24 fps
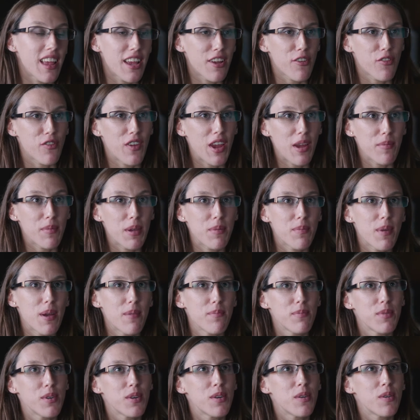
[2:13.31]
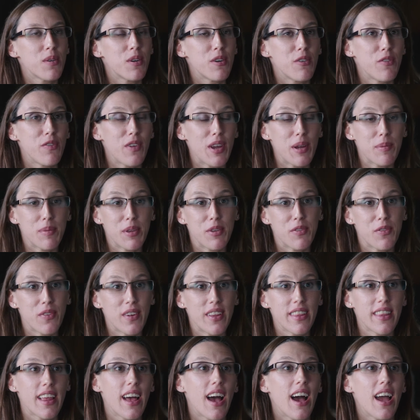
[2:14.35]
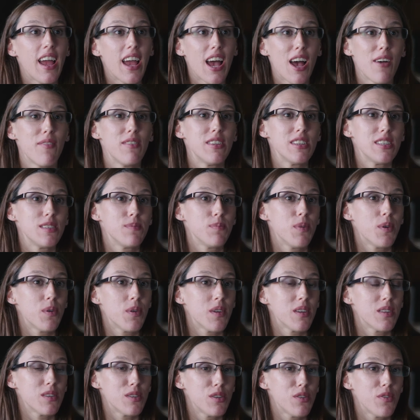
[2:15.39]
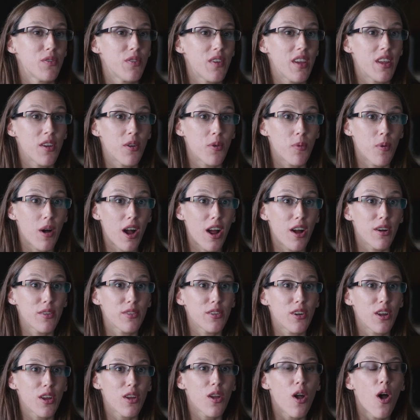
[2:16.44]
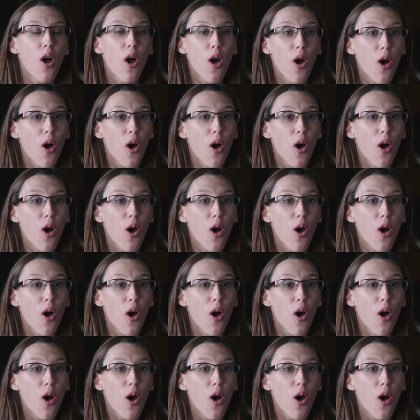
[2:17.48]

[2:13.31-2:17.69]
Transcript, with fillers: like a family member or a family friend that I haven't spoken to in a while, they're like,